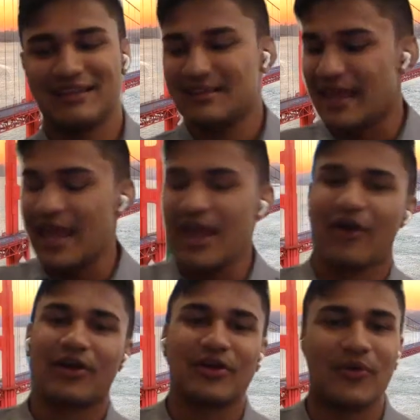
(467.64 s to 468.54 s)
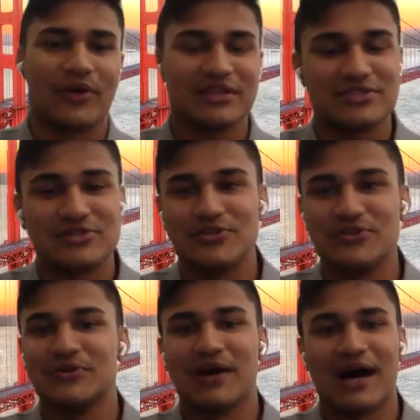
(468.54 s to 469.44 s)
they are going
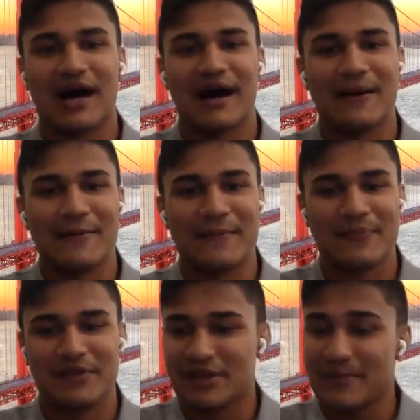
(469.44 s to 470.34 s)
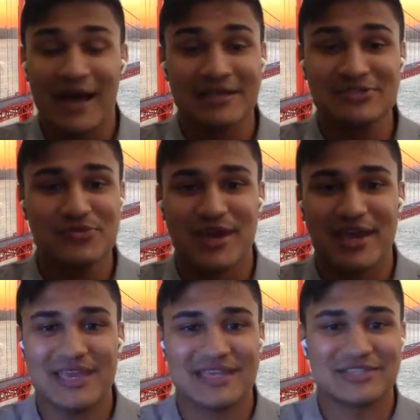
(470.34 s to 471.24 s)
to they're going to pass
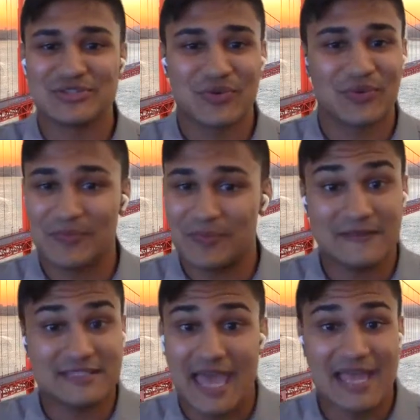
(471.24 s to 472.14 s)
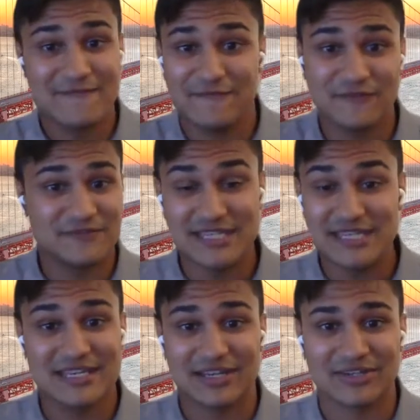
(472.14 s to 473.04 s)
away in 10,
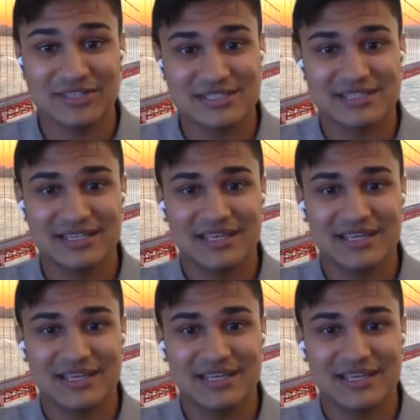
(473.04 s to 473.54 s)
15 years.